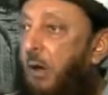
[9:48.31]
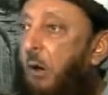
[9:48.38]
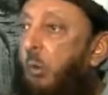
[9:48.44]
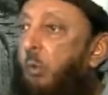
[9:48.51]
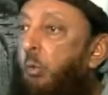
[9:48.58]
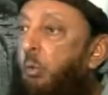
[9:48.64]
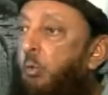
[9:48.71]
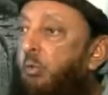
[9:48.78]

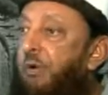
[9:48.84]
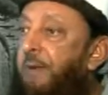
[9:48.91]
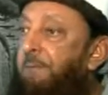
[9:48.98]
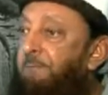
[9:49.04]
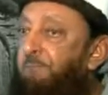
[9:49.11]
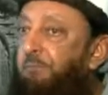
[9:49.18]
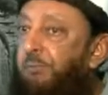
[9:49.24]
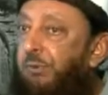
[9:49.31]

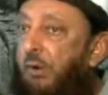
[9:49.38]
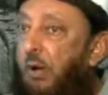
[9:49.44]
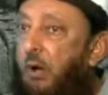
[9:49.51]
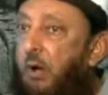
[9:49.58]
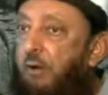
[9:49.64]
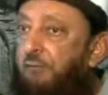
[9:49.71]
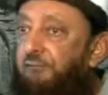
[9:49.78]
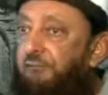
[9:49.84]
ripped
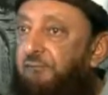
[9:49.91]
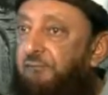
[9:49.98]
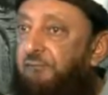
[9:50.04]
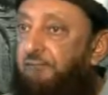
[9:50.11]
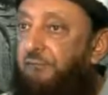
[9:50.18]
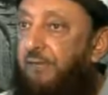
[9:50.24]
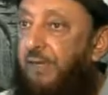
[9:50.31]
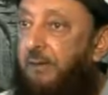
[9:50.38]
off
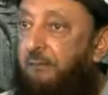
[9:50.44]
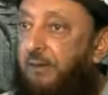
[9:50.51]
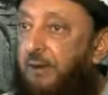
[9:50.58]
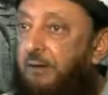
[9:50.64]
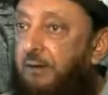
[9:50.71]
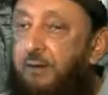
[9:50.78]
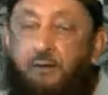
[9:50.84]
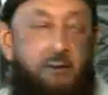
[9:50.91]
the
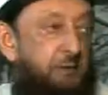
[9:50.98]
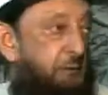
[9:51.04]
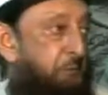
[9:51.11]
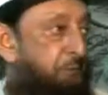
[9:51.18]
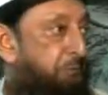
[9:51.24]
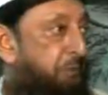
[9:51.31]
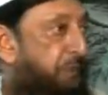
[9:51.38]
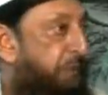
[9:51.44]

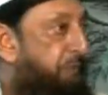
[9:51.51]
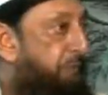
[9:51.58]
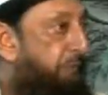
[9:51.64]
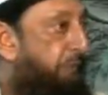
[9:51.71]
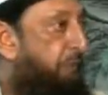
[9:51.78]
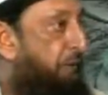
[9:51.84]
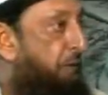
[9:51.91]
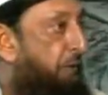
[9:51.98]
American
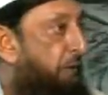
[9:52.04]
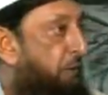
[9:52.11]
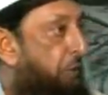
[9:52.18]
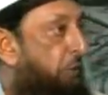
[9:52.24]
people